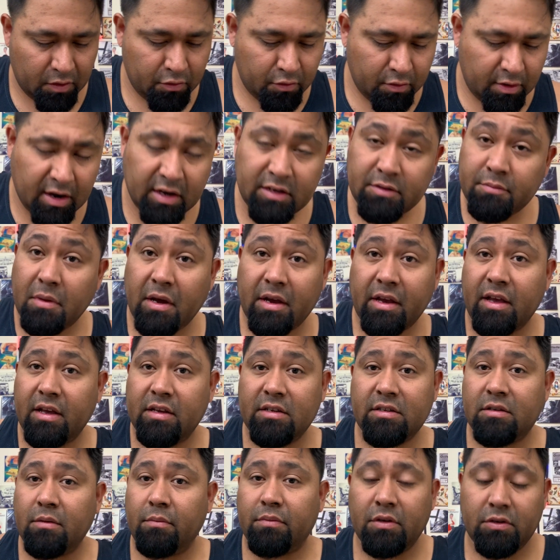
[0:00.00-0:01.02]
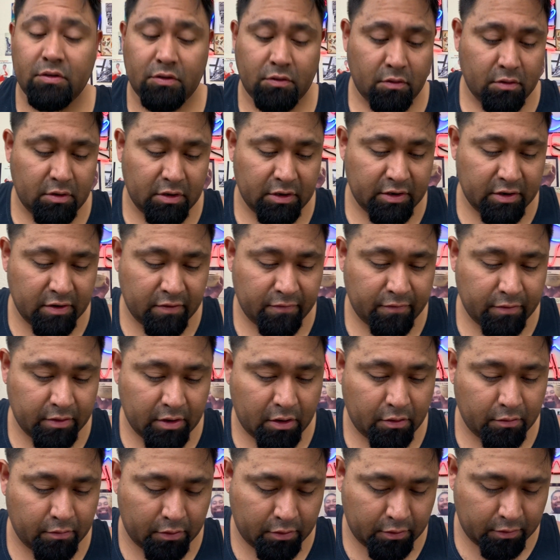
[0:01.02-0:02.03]
You guys might get something totally different.
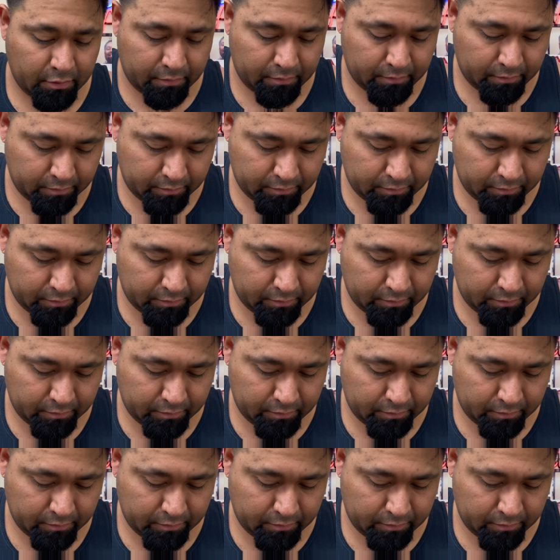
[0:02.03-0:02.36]
I don't know.